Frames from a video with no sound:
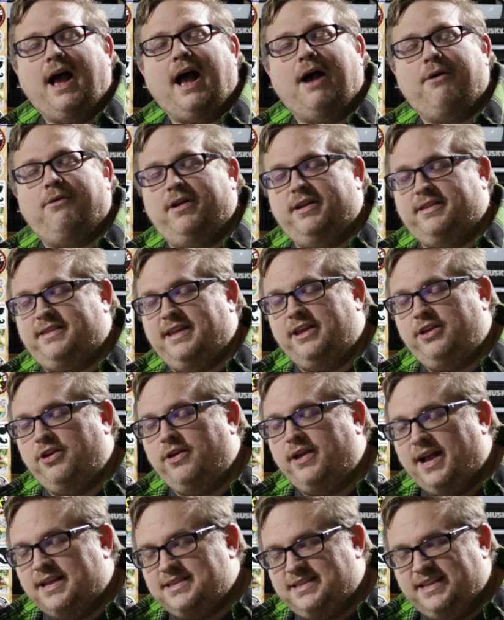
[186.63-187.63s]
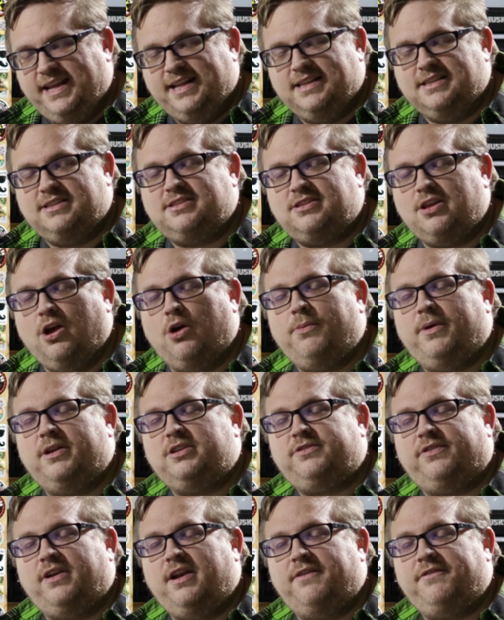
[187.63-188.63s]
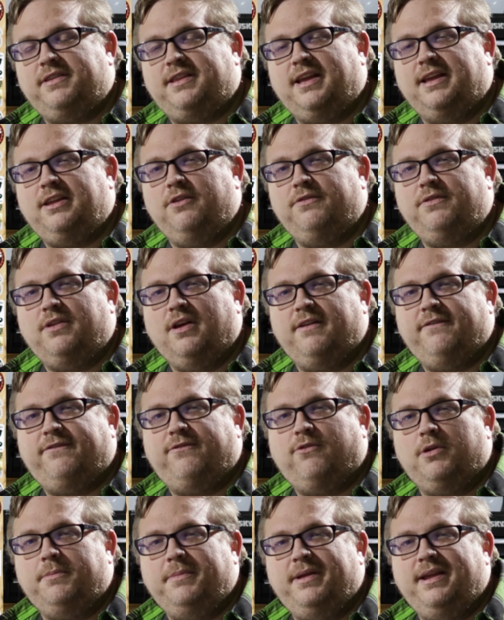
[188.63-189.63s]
I want to thank you guys again so much for everything you've done for